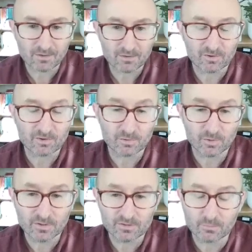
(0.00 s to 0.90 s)
just
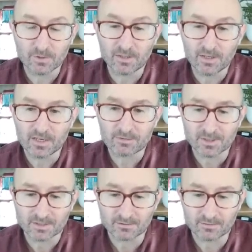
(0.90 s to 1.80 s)
showing some of the engagement
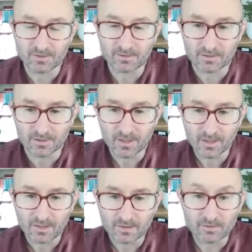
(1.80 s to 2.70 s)
activities that
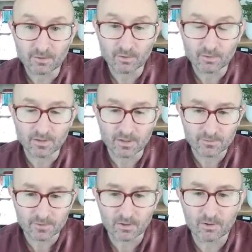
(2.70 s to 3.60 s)
the school
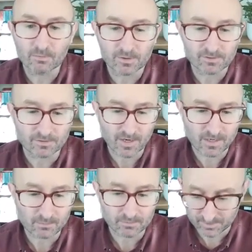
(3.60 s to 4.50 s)
delivered along with
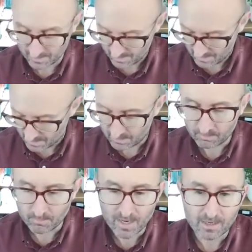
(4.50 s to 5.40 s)
SCRAMS
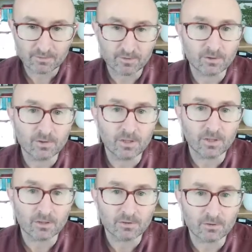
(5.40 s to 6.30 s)
in May of this
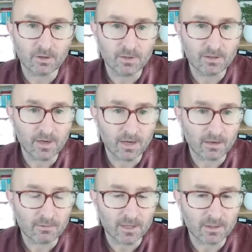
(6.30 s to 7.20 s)
year. So I really
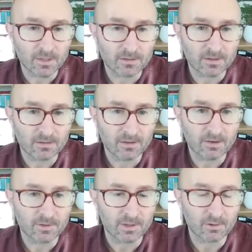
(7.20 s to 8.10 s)
highly recommend
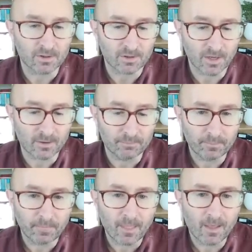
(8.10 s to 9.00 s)
having a look at that.
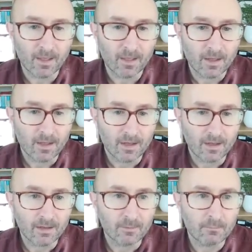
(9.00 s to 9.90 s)

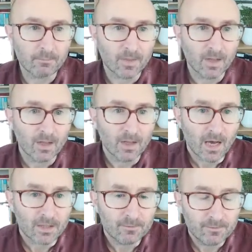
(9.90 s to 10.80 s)
And
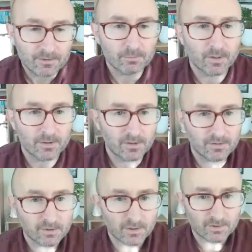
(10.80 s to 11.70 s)
the feasibility
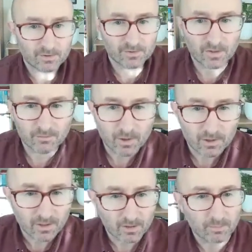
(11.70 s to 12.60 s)
studies, just to give you a
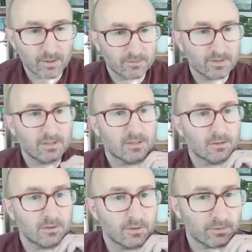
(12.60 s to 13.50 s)
little bit of
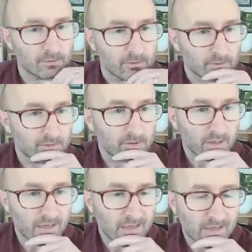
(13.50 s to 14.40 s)
detail on those
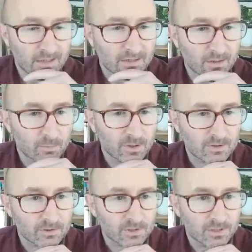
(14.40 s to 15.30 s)
that we're
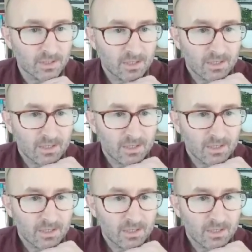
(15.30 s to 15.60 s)
doing.